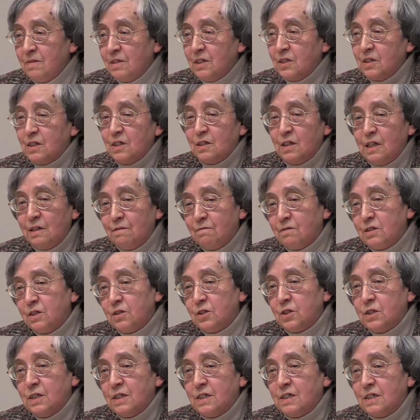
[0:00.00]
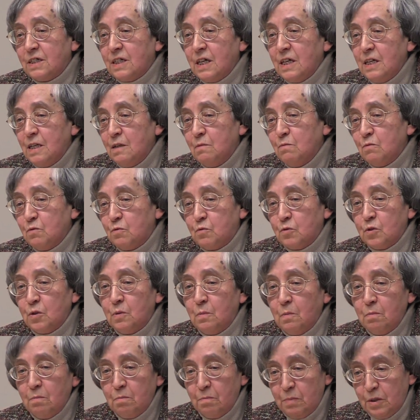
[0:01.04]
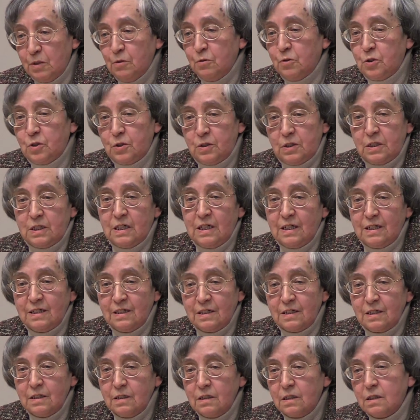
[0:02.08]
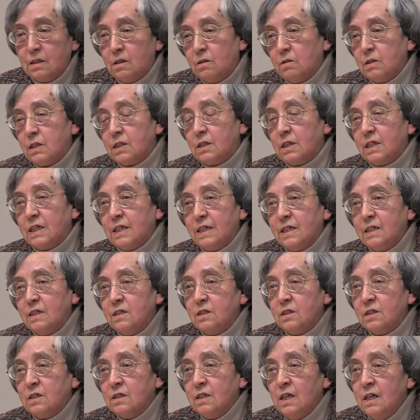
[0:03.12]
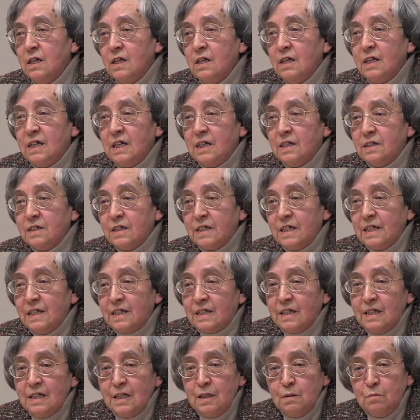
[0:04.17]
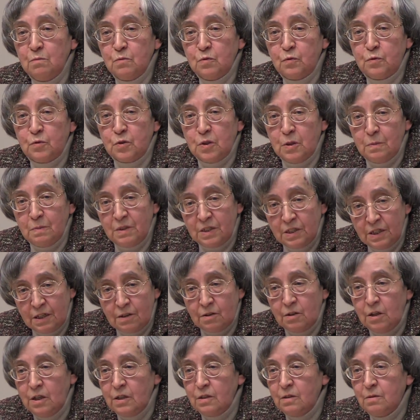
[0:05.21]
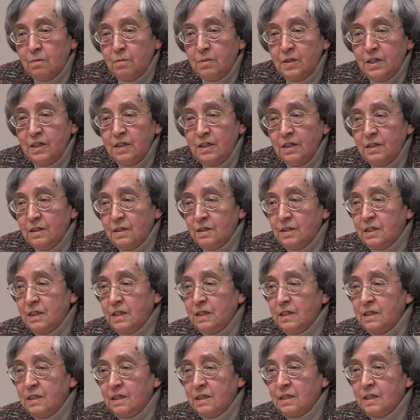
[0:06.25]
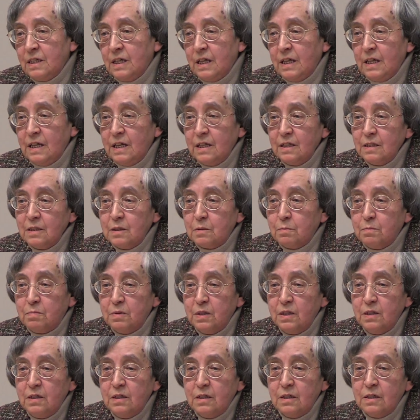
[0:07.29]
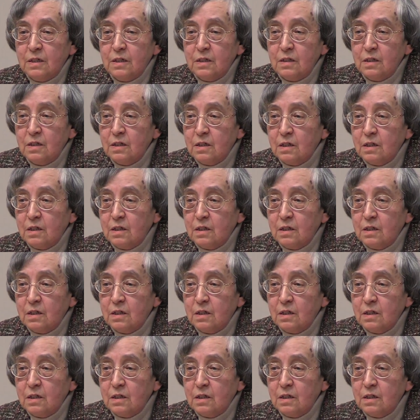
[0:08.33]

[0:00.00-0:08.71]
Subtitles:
deleveraging came from both sides in our case, and they came from an economy that had been